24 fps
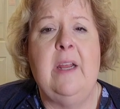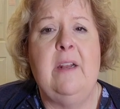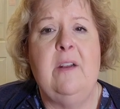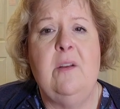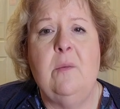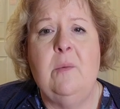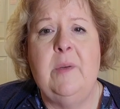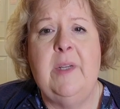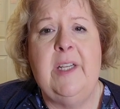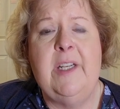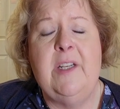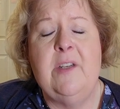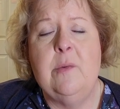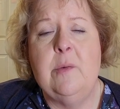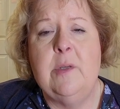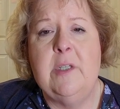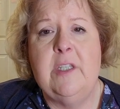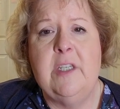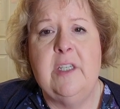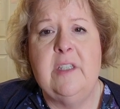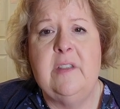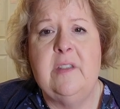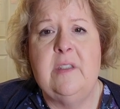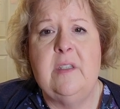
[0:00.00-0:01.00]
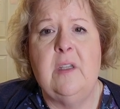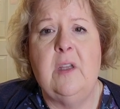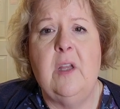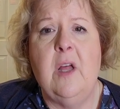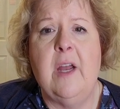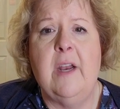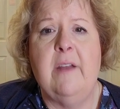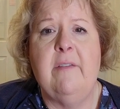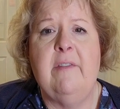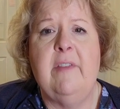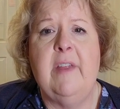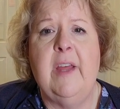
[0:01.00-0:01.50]
I don't need to adjust a
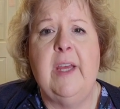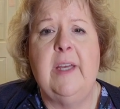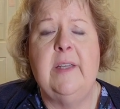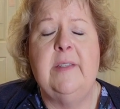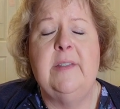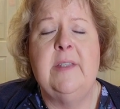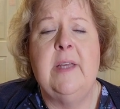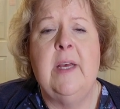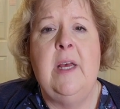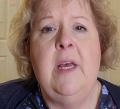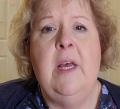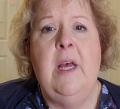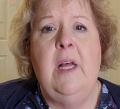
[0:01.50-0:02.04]
lot of things